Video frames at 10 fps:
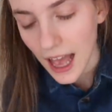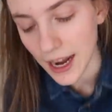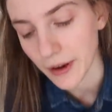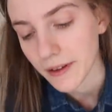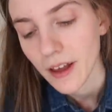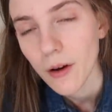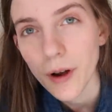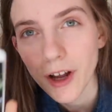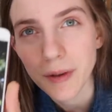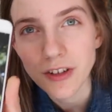Anyway,
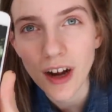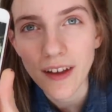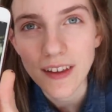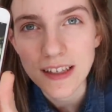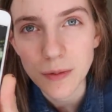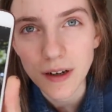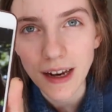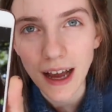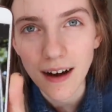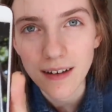we're going to be trying this one
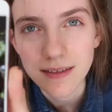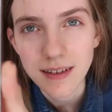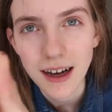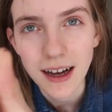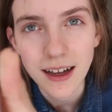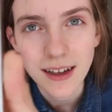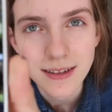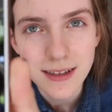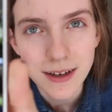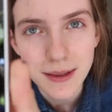now.
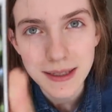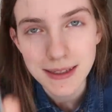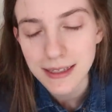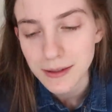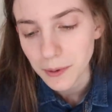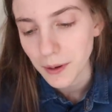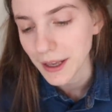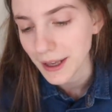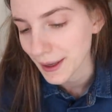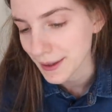So this is what
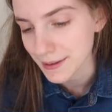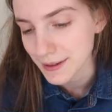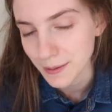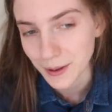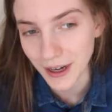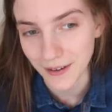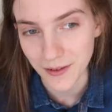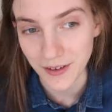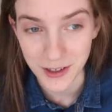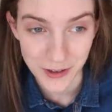it is. So we're going to have
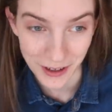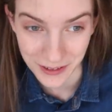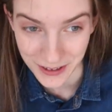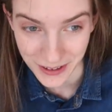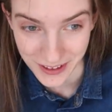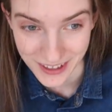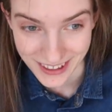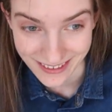to venture outdoors.